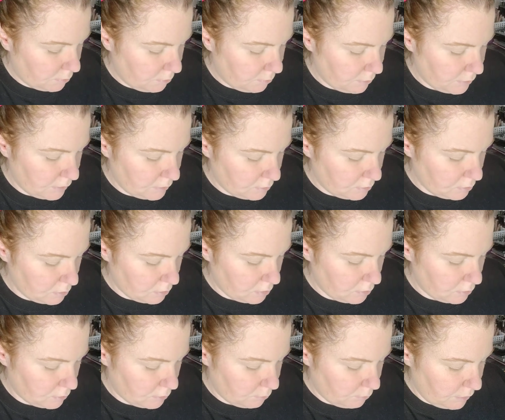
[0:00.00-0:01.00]
But I did
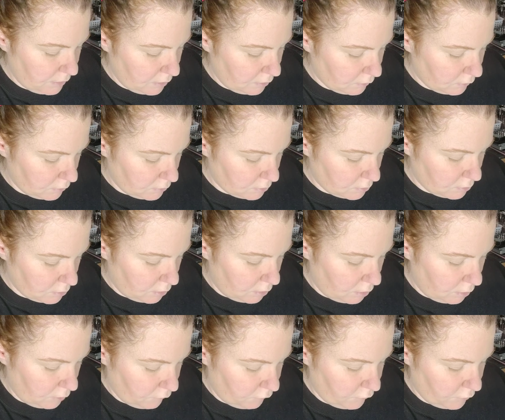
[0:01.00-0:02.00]
get some palettes, and
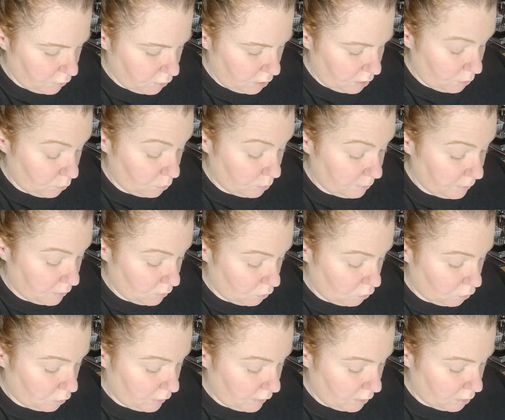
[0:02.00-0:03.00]
I figured I would make a
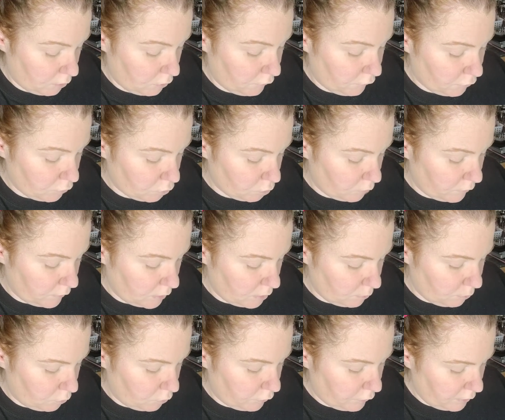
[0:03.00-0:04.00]
look out of the first one that I
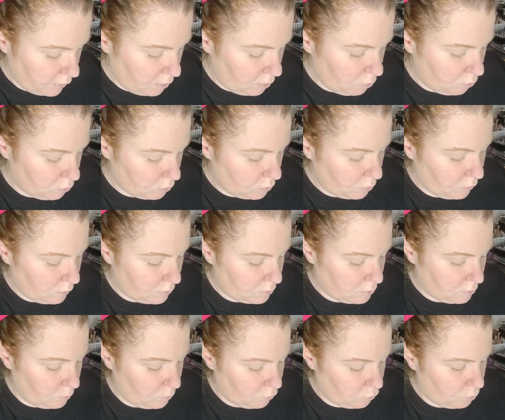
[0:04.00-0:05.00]
pulled out. So let's
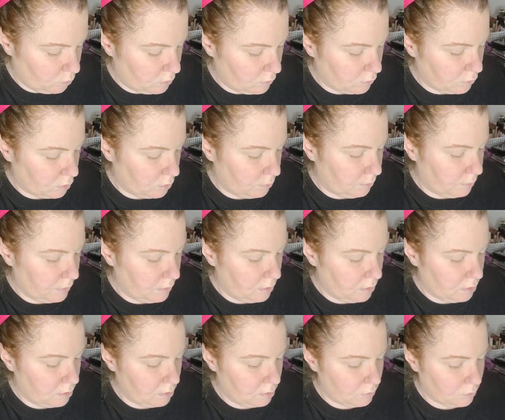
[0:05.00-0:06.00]
see which one it's going to be.
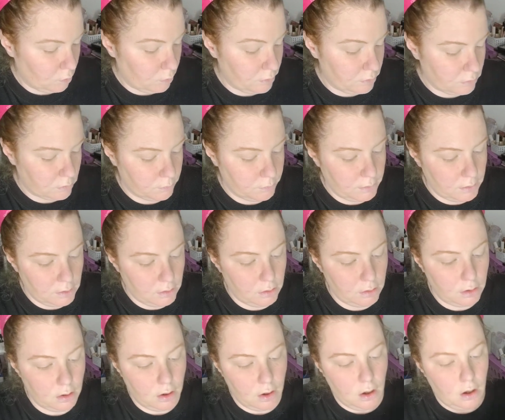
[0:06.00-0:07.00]
It is going to
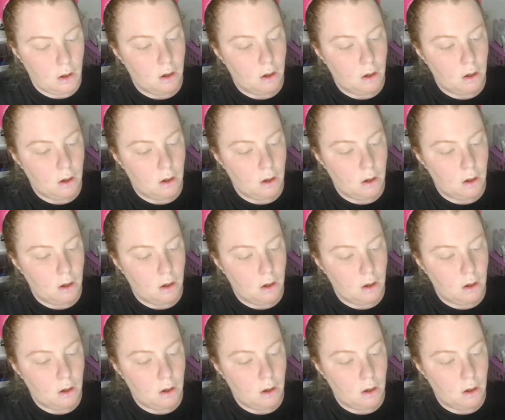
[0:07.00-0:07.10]
be